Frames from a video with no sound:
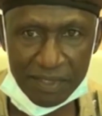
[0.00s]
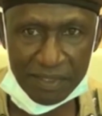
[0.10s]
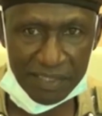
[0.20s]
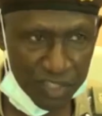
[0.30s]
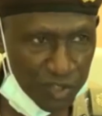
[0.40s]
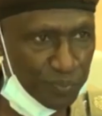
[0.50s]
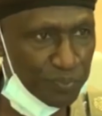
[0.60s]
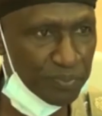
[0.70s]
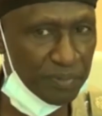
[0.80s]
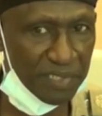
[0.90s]
Leadership
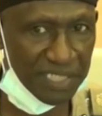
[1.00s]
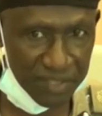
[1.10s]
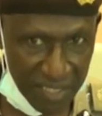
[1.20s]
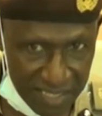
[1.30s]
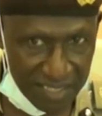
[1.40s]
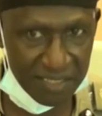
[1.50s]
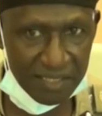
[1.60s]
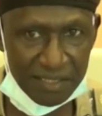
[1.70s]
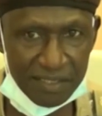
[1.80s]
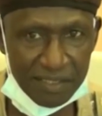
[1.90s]
is a trust.
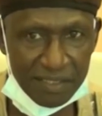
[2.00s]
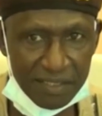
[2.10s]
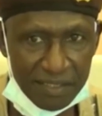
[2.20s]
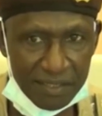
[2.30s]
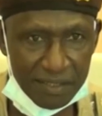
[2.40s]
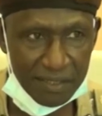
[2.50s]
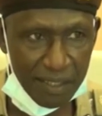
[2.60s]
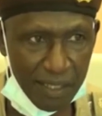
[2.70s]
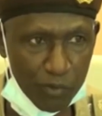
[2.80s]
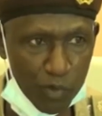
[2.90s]

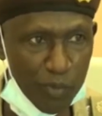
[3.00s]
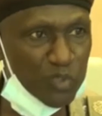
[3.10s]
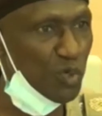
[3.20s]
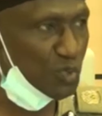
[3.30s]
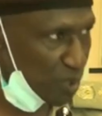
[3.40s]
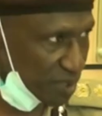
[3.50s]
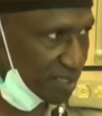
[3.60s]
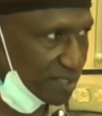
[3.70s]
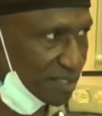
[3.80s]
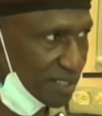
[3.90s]
And we must consult
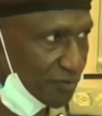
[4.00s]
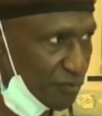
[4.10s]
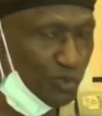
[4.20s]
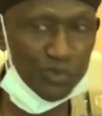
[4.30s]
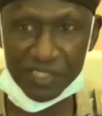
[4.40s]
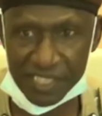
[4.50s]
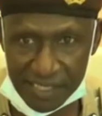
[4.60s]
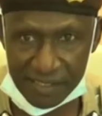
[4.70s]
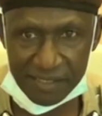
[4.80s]
if we want to succeed.